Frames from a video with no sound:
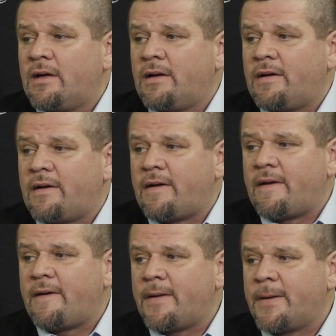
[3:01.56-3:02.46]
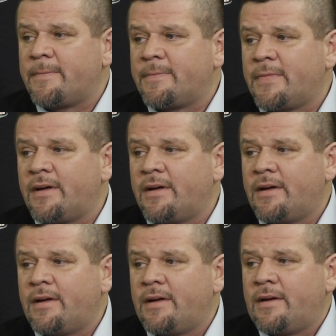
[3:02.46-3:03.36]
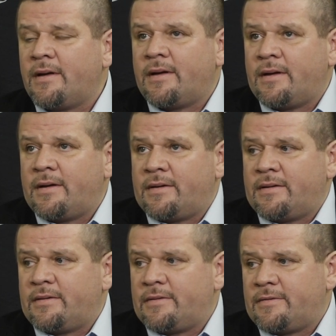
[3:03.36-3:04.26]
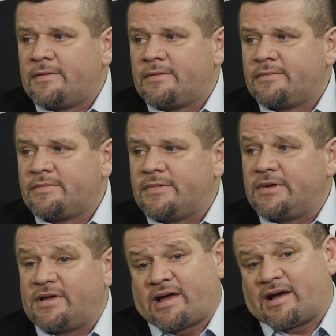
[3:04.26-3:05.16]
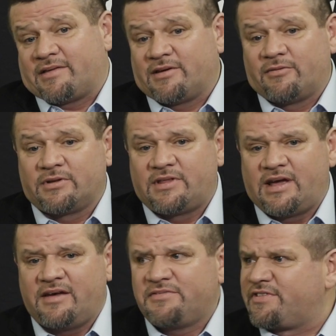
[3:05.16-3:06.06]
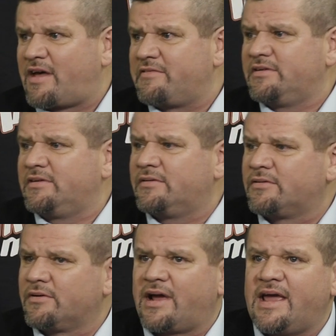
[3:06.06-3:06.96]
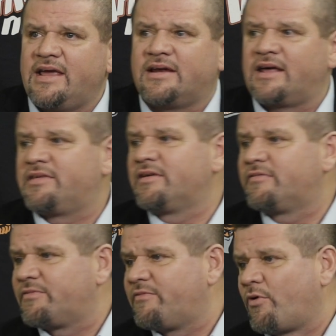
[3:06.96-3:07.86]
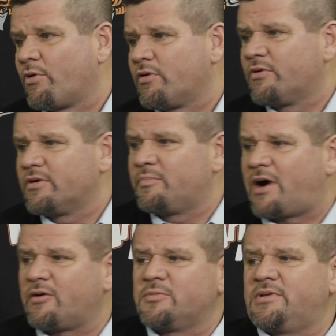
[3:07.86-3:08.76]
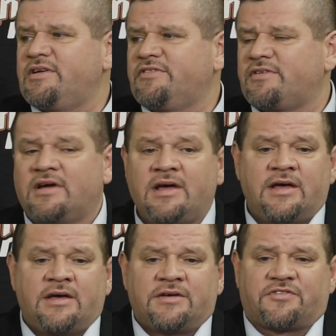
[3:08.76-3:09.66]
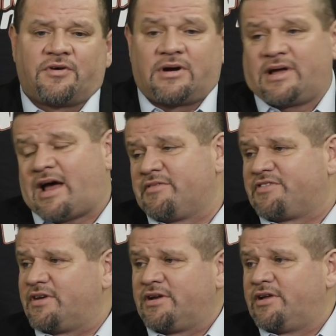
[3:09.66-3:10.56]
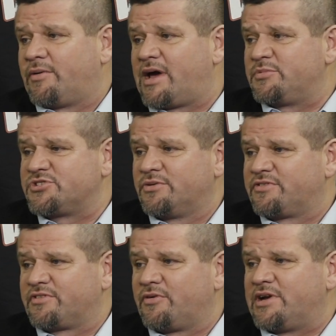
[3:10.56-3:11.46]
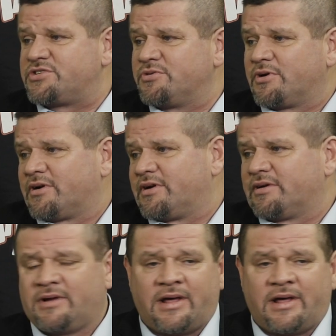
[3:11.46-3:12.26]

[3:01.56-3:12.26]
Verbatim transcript: nervous. But you guys played so well five on five, you were able to overcome the power play. Yeah, I think what they have seven or eight, and I think four were power plays. So obviously, and you know, Adam Jones is a great shooter and